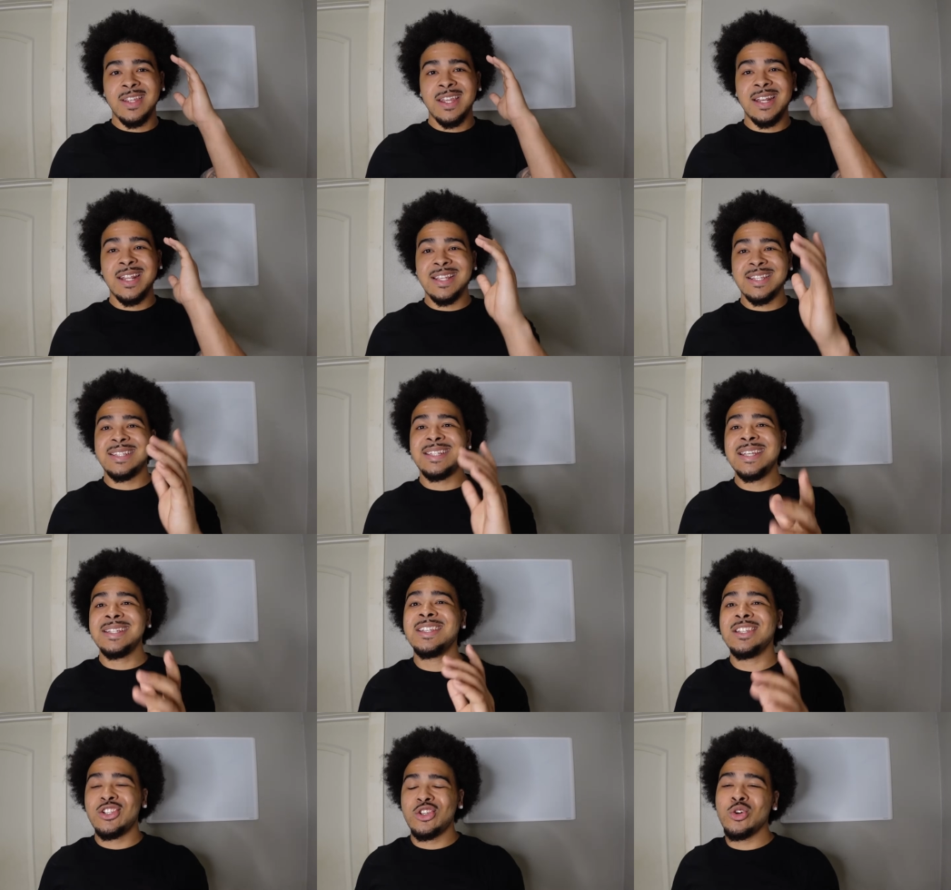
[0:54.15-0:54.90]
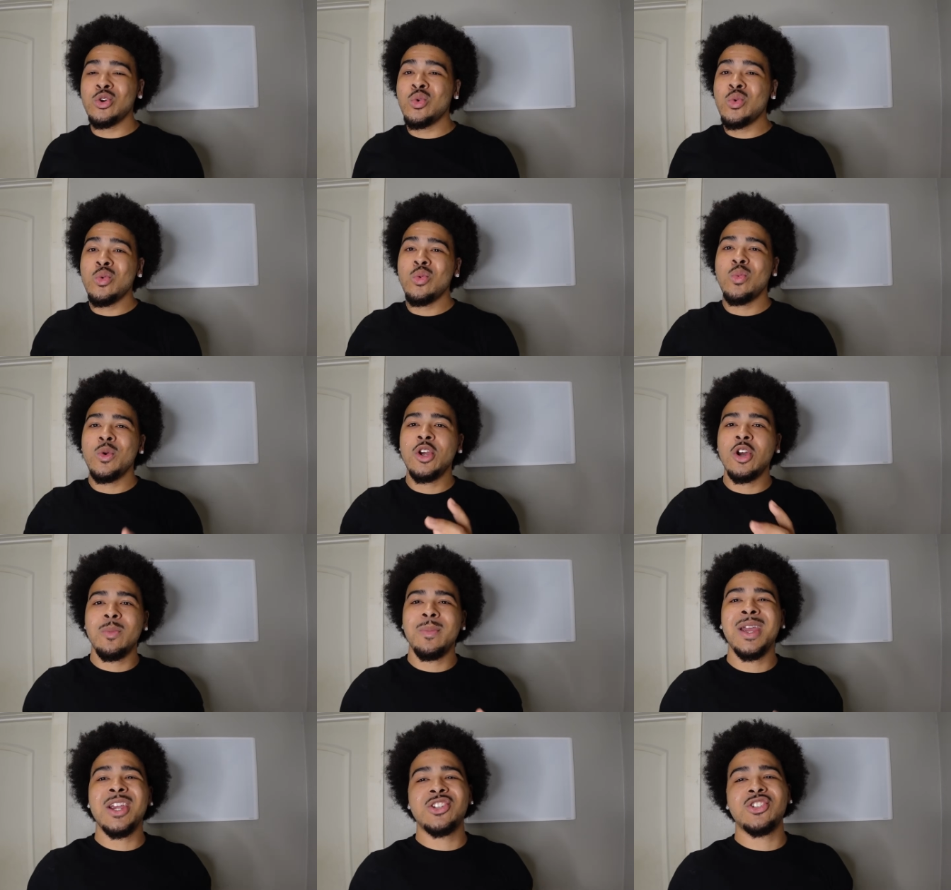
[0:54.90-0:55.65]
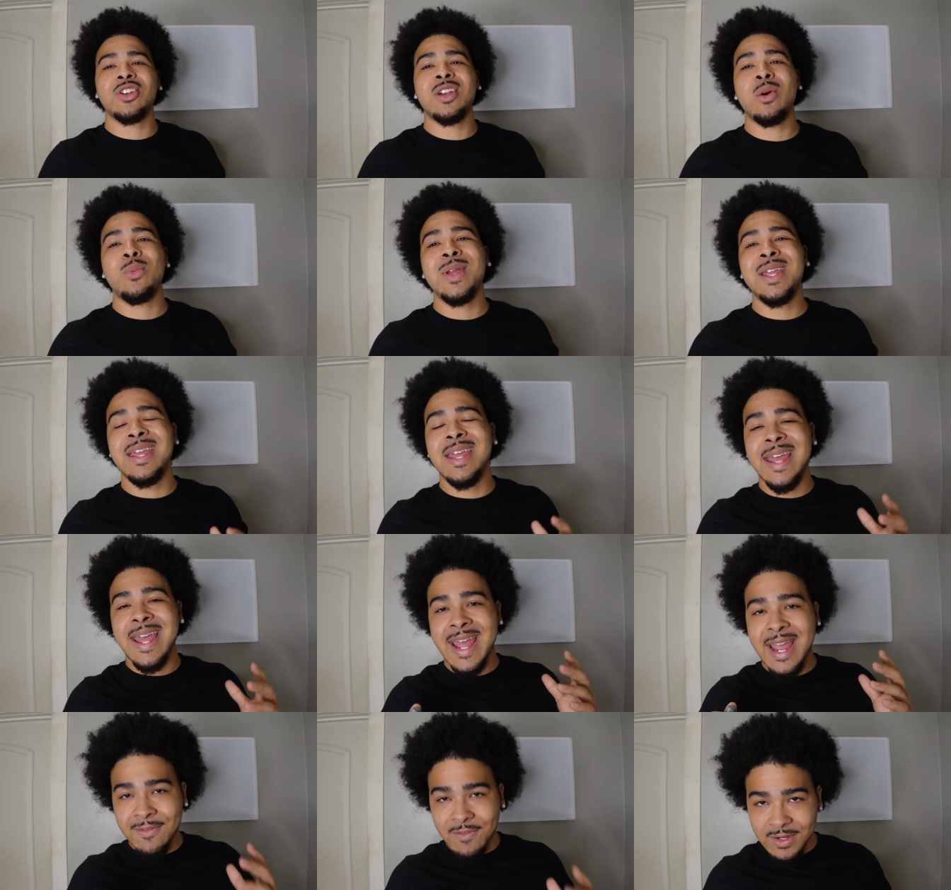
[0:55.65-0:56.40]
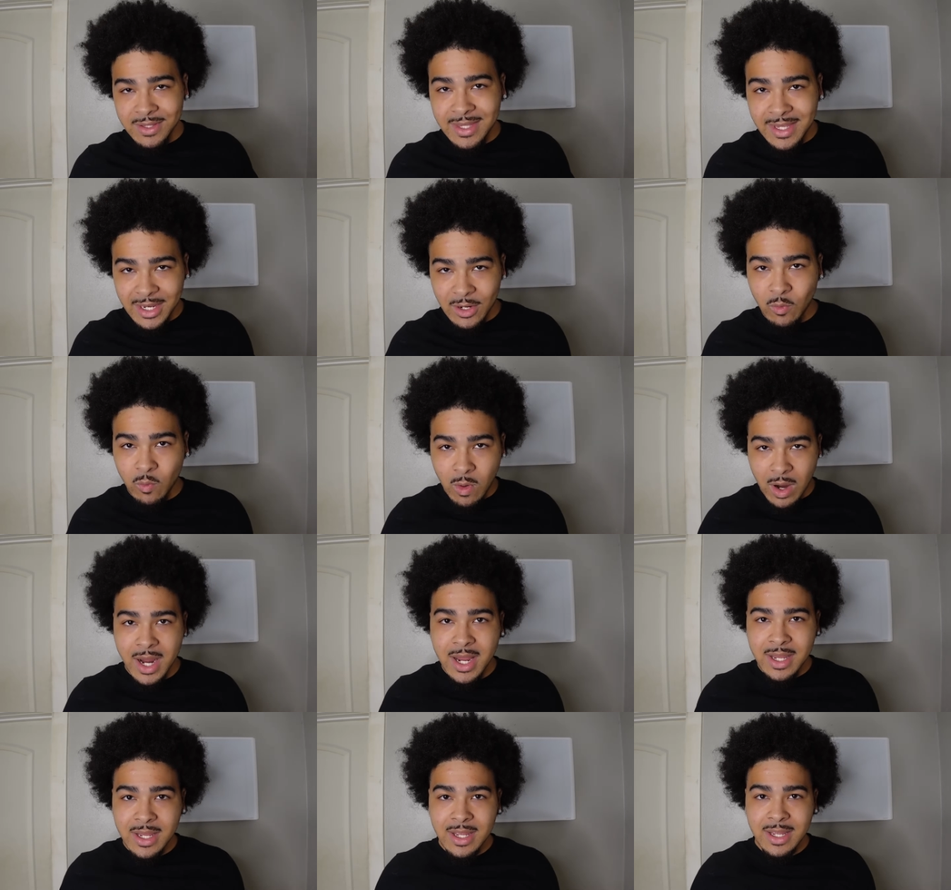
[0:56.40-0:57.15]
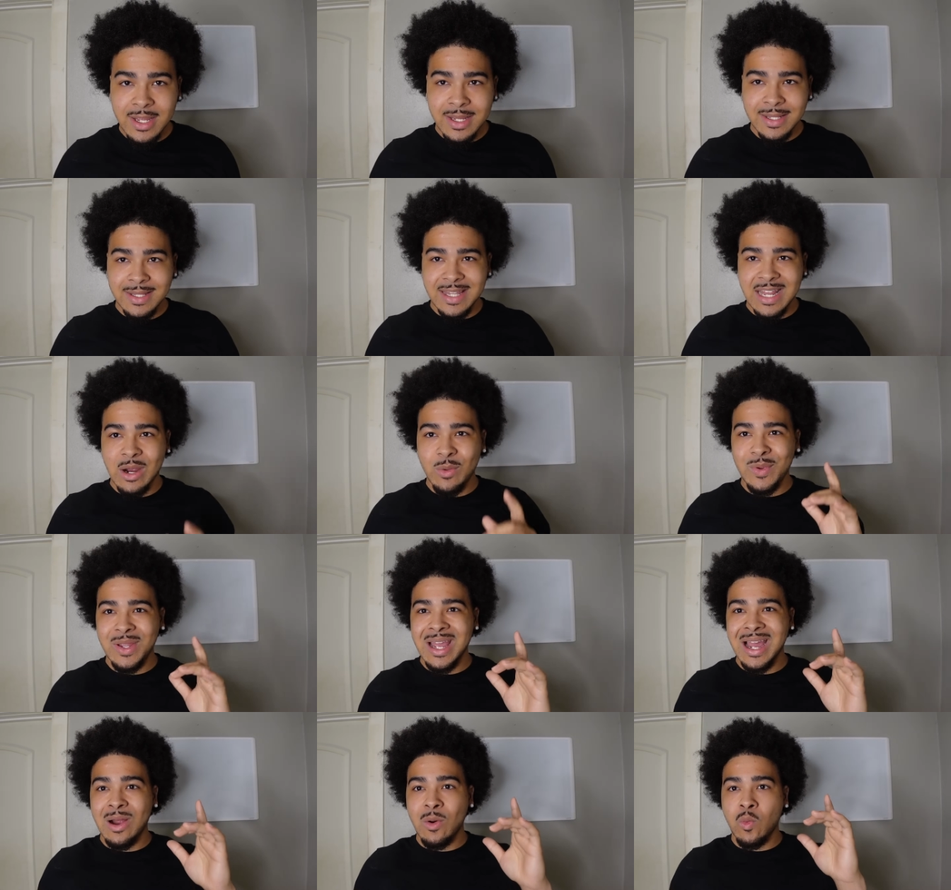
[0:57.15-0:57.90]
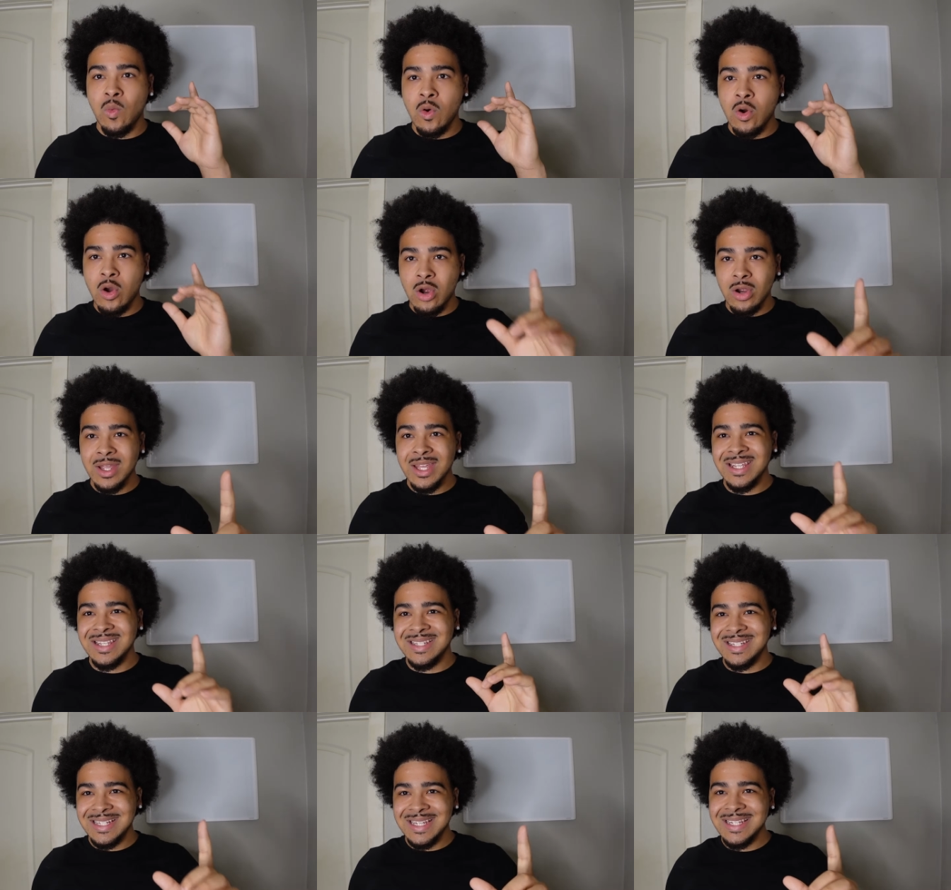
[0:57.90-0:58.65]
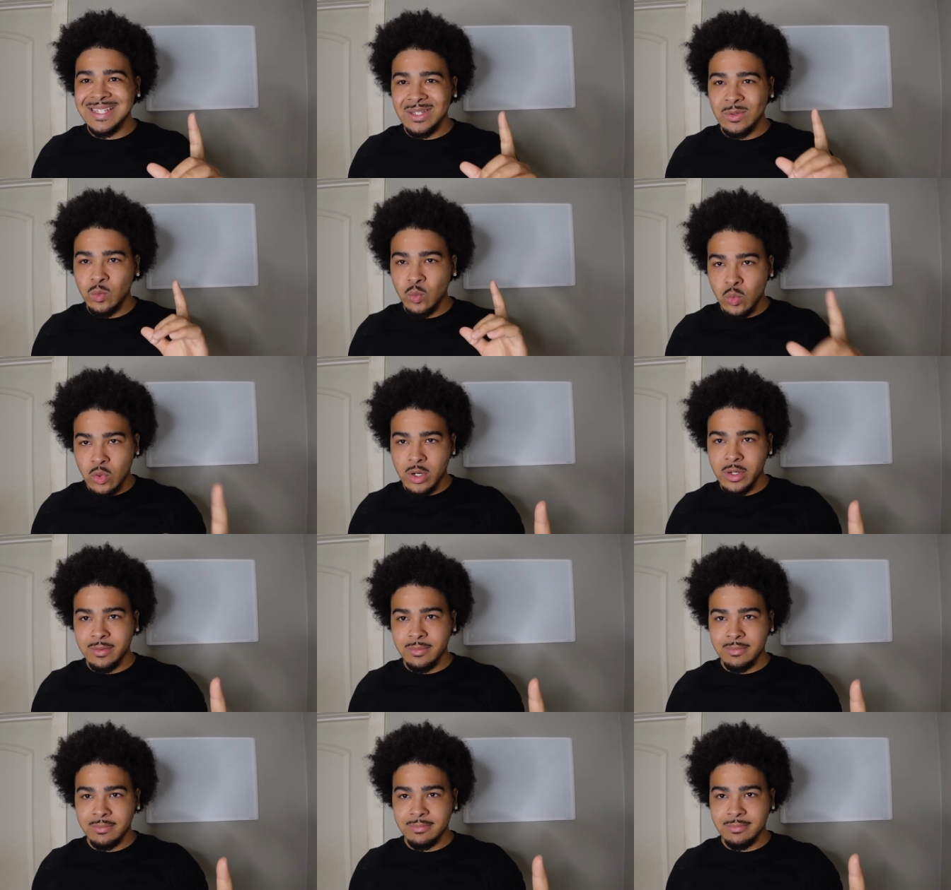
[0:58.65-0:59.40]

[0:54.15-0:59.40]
And in season 2, we're gonna make sure that we get everything right that we got wrong in season 1.